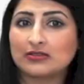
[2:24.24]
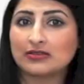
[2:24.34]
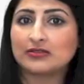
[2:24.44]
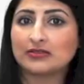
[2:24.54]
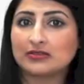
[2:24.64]

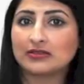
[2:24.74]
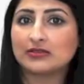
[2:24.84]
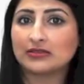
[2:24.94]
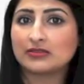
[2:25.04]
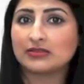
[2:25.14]

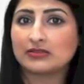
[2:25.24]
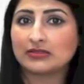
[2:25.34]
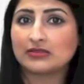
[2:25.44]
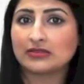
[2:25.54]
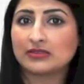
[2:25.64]

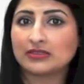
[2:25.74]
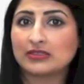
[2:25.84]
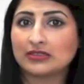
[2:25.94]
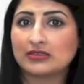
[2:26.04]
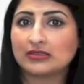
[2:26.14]

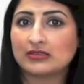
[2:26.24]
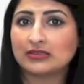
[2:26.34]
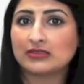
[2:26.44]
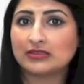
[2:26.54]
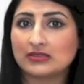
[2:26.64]

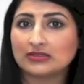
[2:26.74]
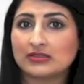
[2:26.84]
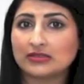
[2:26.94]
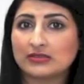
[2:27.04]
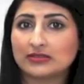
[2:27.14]

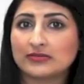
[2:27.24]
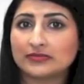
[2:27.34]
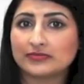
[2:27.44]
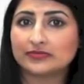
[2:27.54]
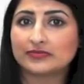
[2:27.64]

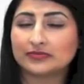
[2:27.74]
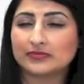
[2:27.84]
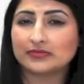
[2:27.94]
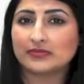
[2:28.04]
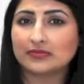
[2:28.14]

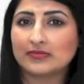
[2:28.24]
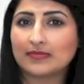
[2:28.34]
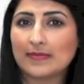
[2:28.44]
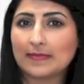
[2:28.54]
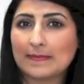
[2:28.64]

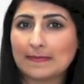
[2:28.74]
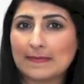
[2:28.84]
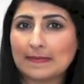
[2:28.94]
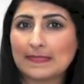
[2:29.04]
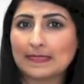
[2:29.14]

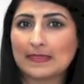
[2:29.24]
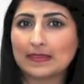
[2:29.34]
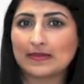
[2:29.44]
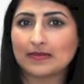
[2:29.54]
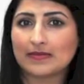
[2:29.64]

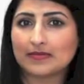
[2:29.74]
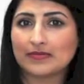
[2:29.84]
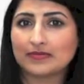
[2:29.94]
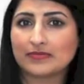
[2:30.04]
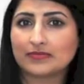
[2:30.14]

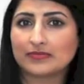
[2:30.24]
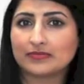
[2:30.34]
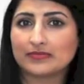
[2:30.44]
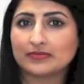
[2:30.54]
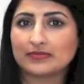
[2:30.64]

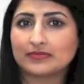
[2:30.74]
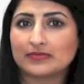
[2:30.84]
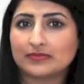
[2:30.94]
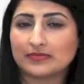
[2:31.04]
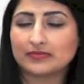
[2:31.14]

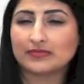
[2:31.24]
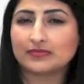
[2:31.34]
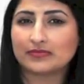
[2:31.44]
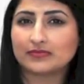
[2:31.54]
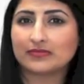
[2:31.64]
The person shown says nothing.